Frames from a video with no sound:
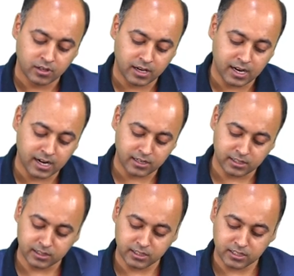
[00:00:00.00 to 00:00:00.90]
and
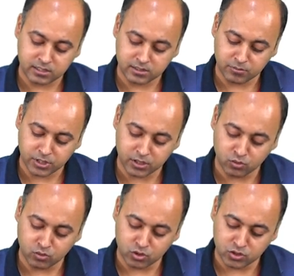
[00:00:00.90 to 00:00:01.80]
this blood
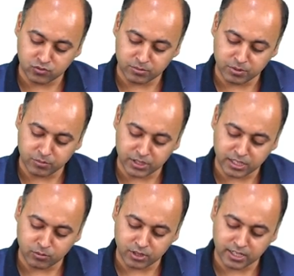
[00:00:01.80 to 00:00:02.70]
glucose will be
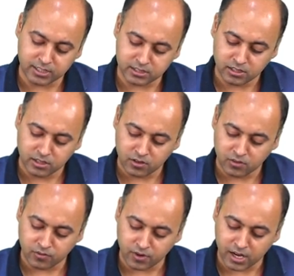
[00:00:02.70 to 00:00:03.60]
metabolized
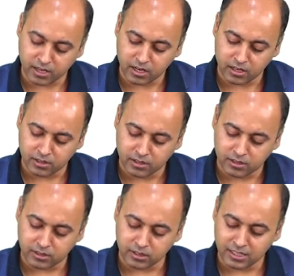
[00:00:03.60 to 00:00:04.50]
via
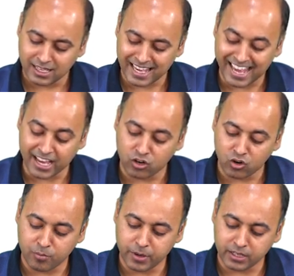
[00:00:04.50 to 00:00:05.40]
the
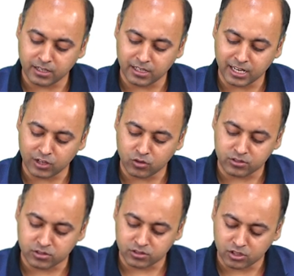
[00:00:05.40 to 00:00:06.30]
aerobic
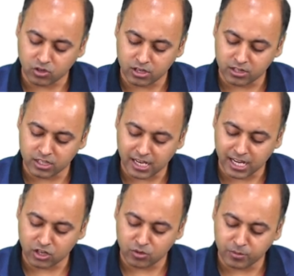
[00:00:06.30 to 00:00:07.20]
glycolysis and not the
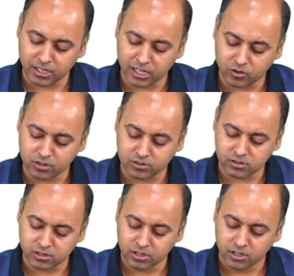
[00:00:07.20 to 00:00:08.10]
anaerobic
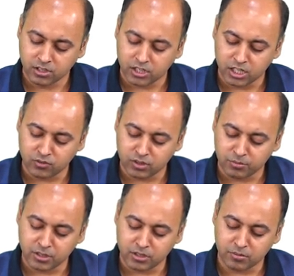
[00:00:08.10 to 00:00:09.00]
glycolysis. It will
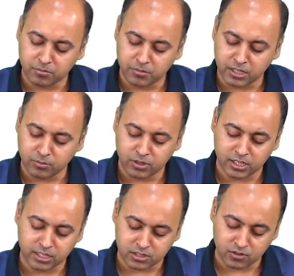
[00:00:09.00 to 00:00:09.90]
be
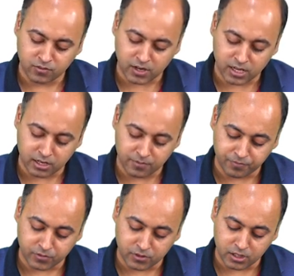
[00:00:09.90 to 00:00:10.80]
metabolized via
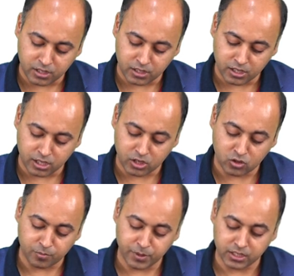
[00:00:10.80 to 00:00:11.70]
the
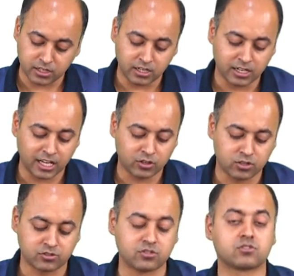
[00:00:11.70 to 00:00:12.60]
aerobic
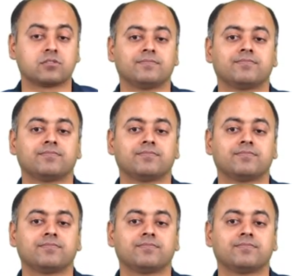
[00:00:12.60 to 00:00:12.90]
glycolysis.